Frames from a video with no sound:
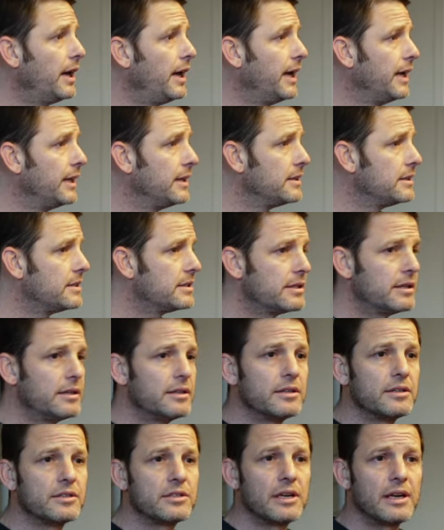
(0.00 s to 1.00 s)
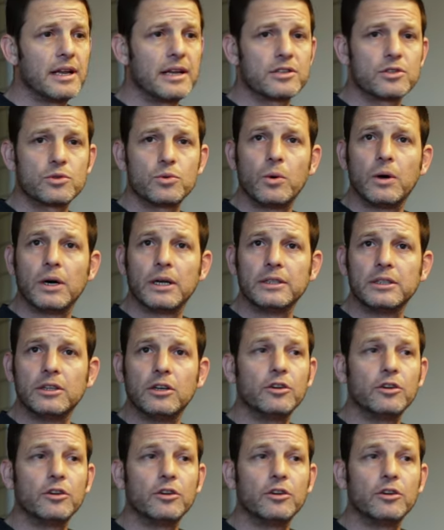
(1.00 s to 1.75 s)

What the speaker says: And the last one